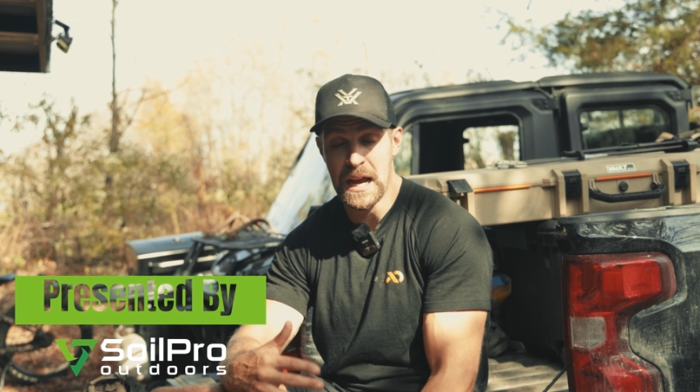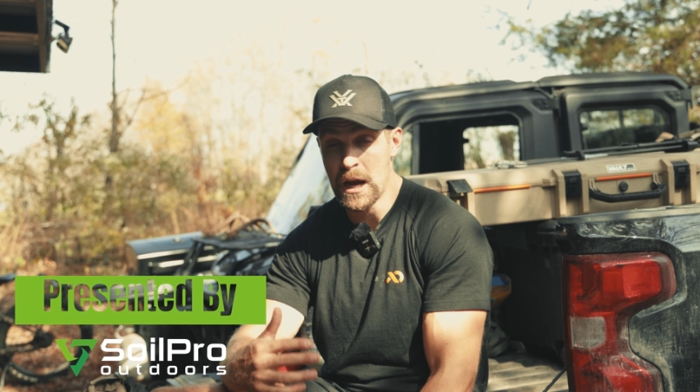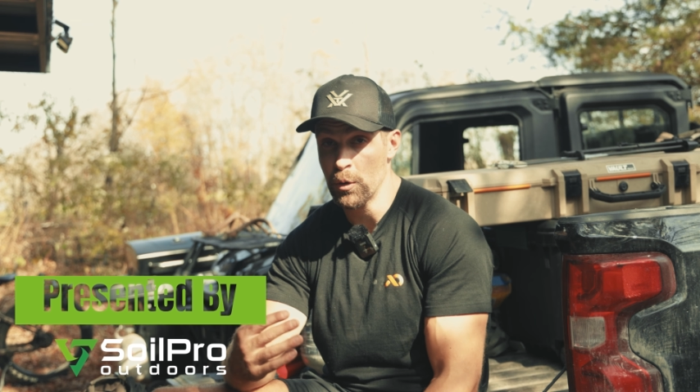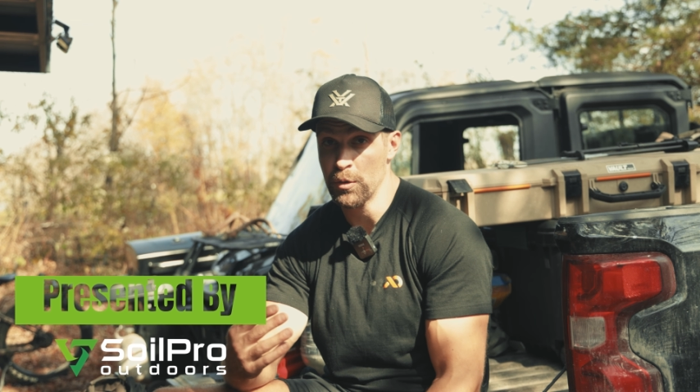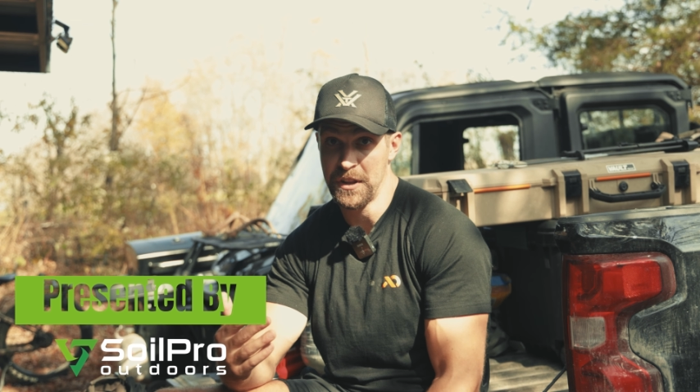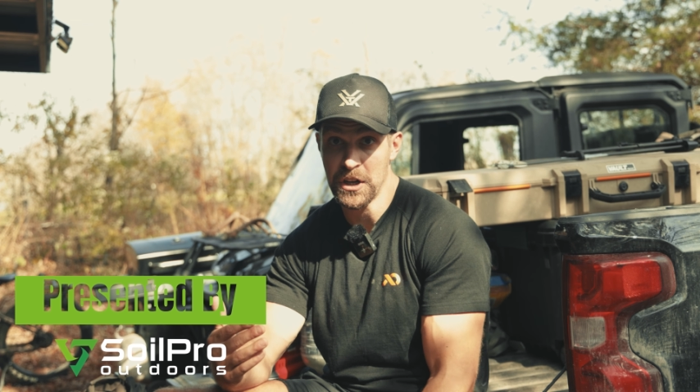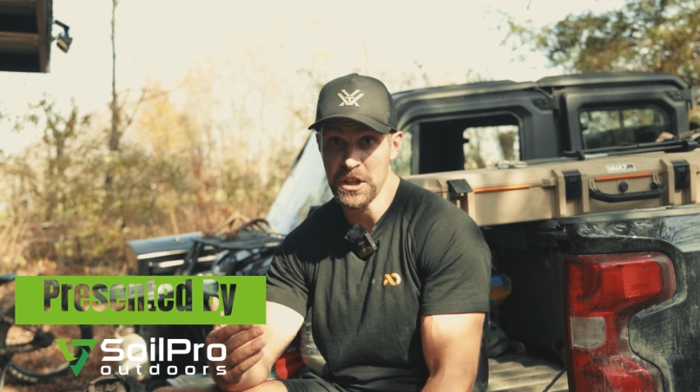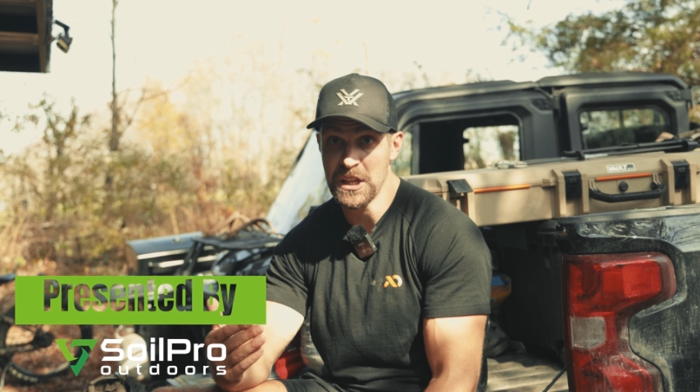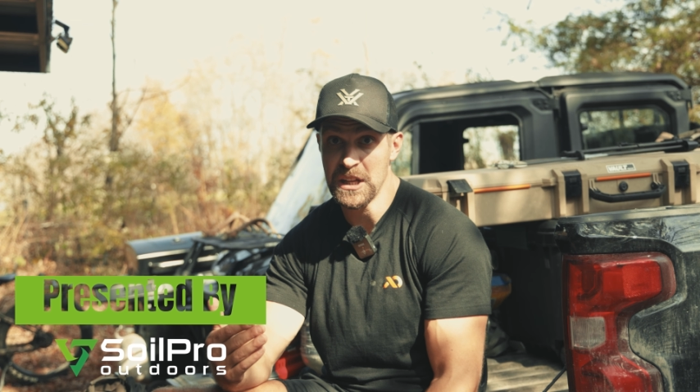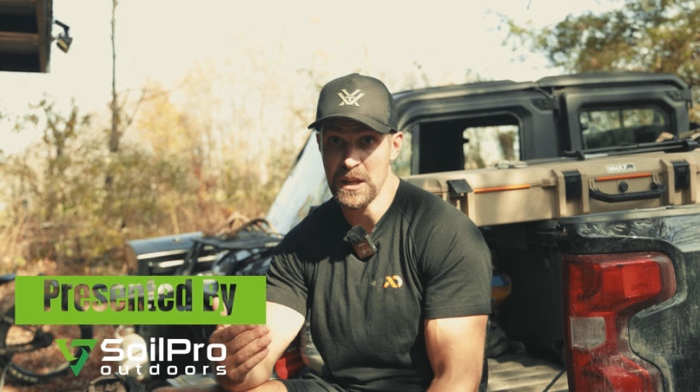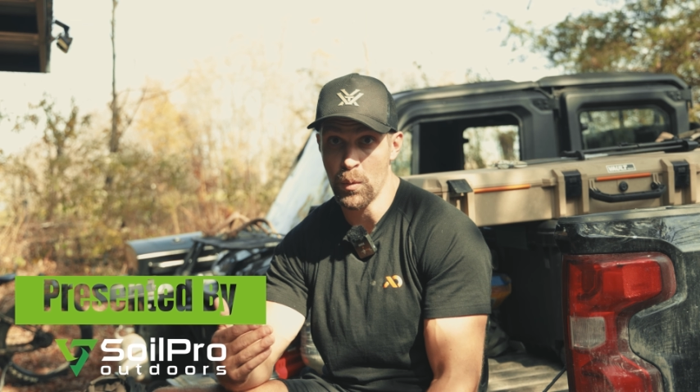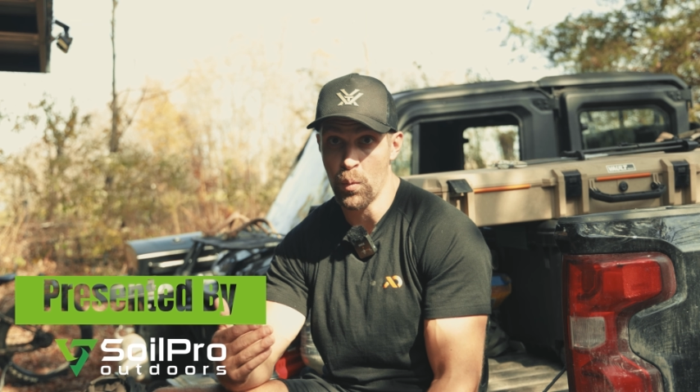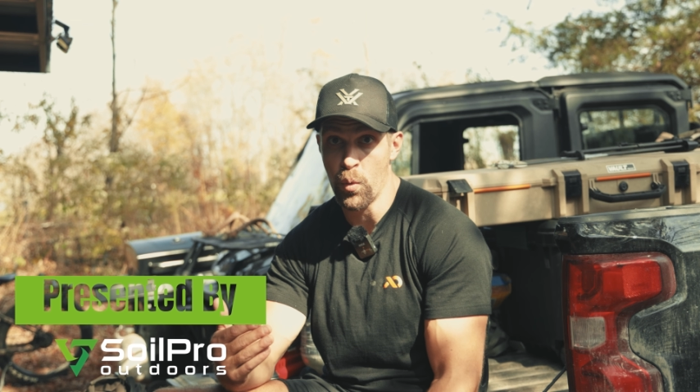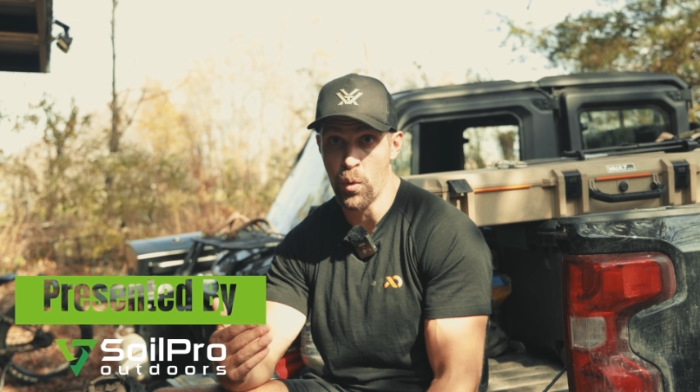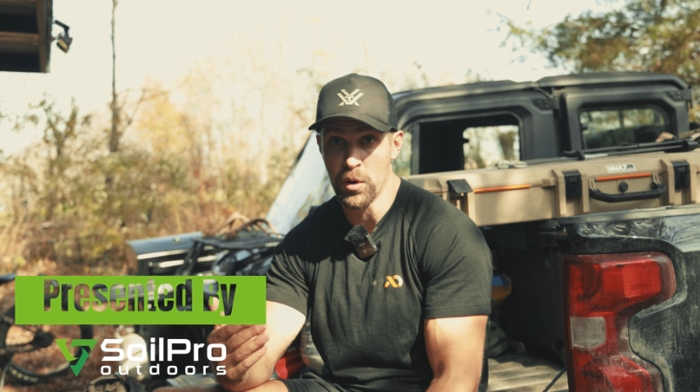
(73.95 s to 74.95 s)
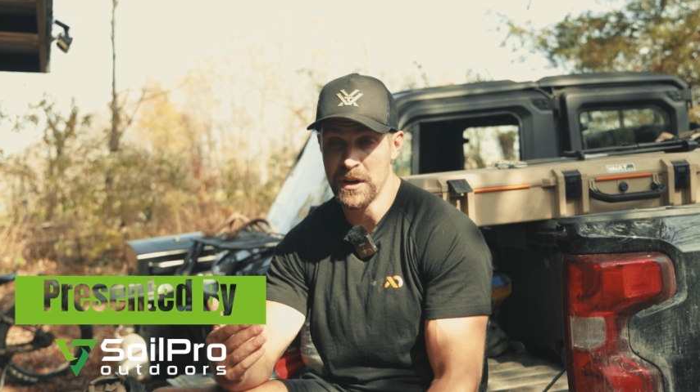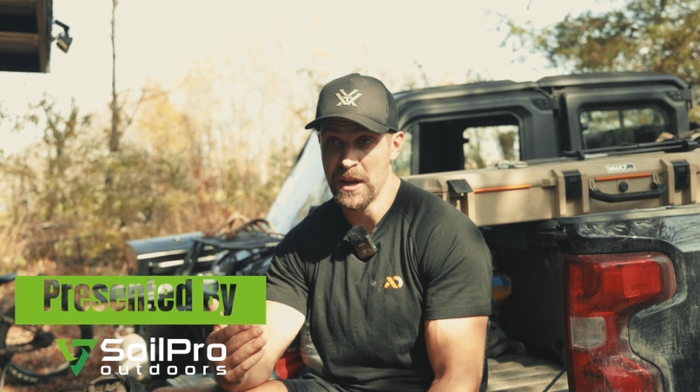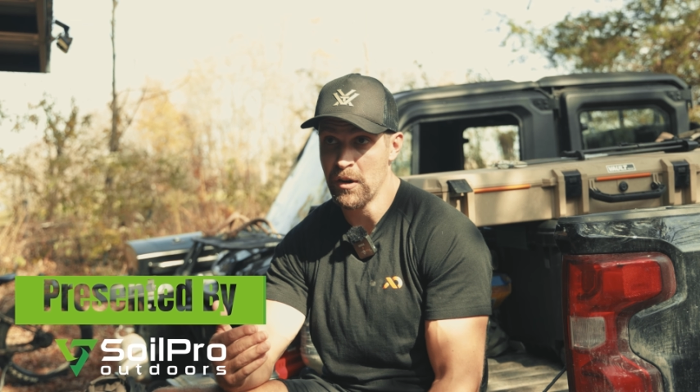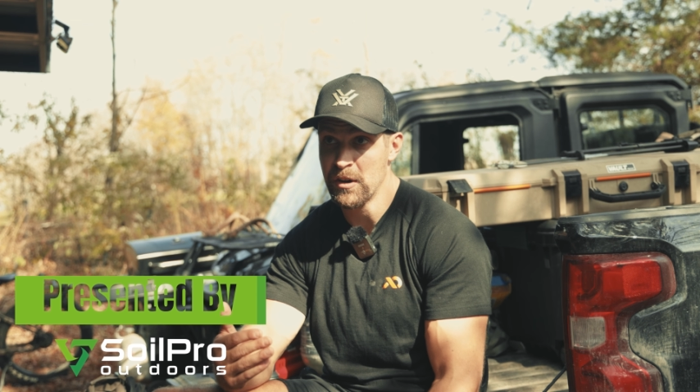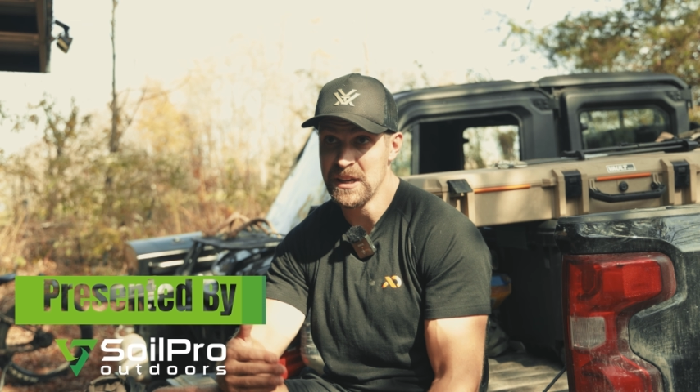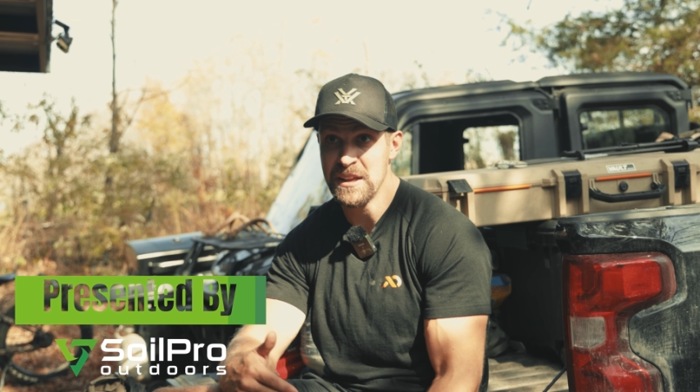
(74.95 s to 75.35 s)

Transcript: down. They're getting worn out.